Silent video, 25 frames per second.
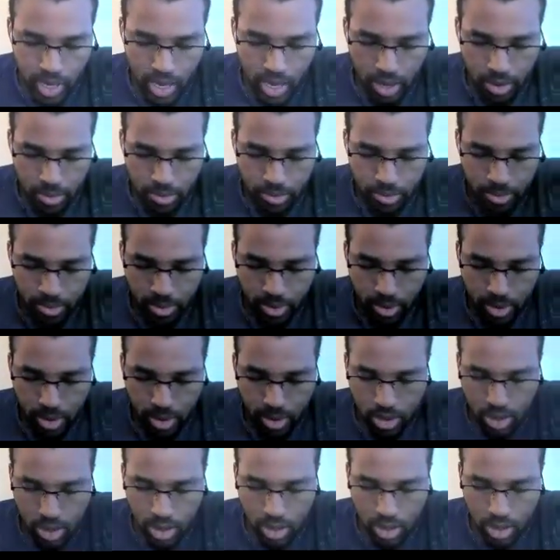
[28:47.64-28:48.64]
If
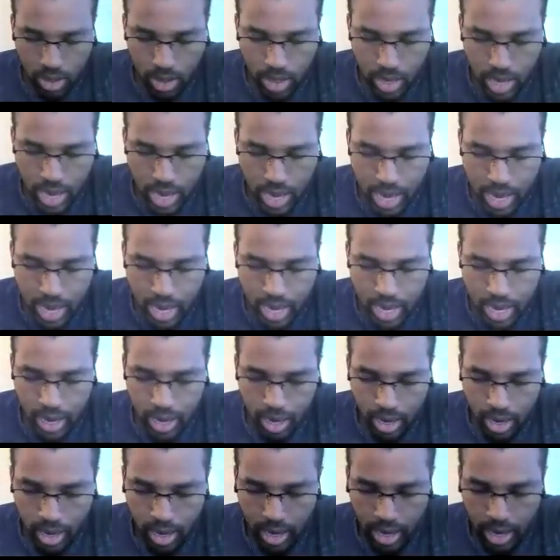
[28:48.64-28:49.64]

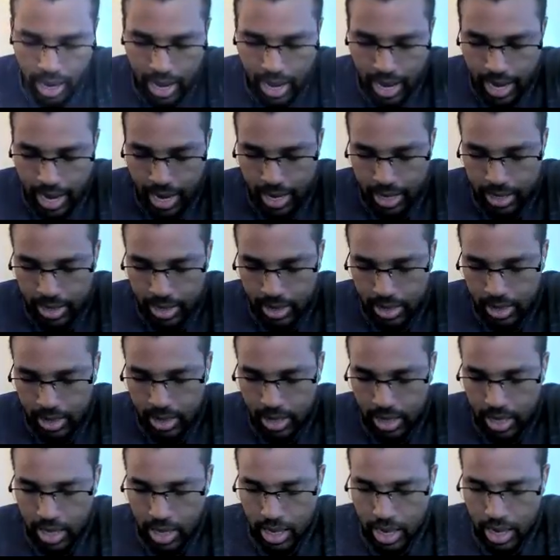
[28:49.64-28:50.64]
A has
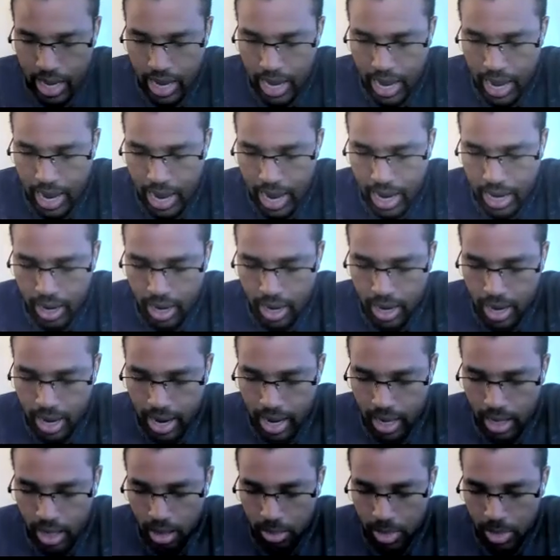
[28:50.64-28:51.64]
n
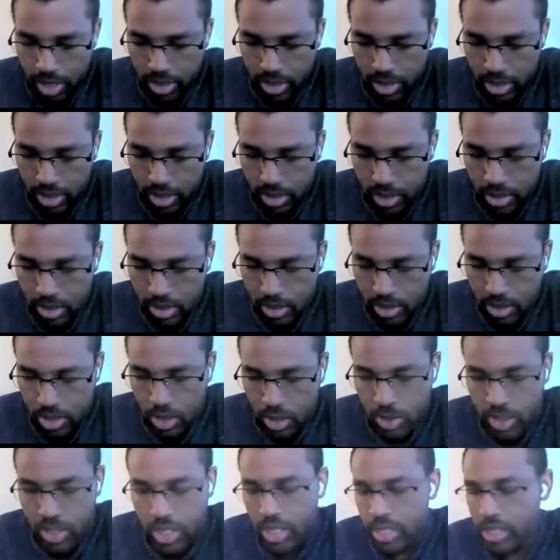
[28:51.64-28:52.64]
elements,
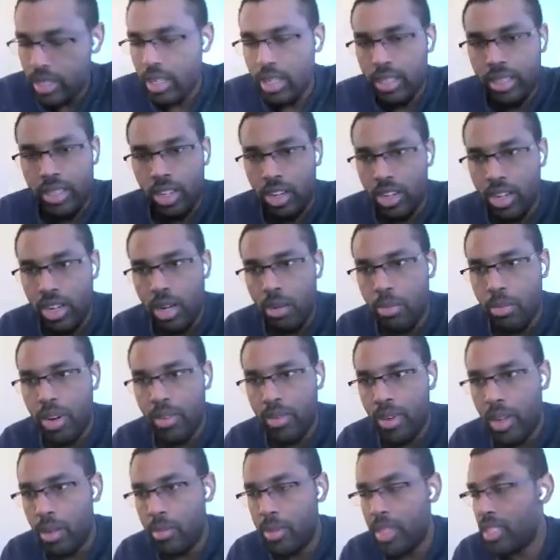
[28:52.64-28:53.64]
so it's just a certain number
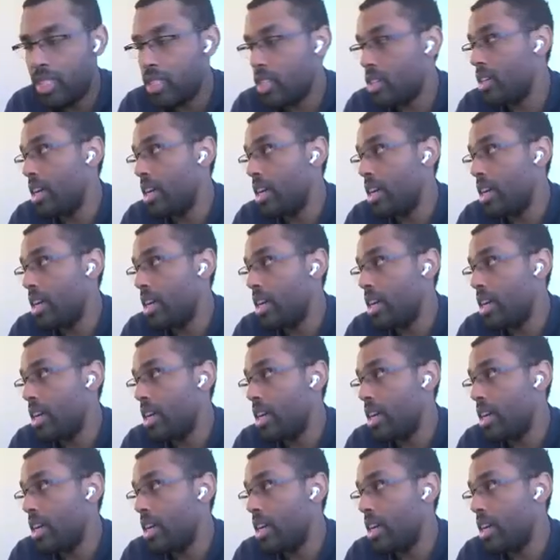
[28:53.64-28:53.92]
of elements. It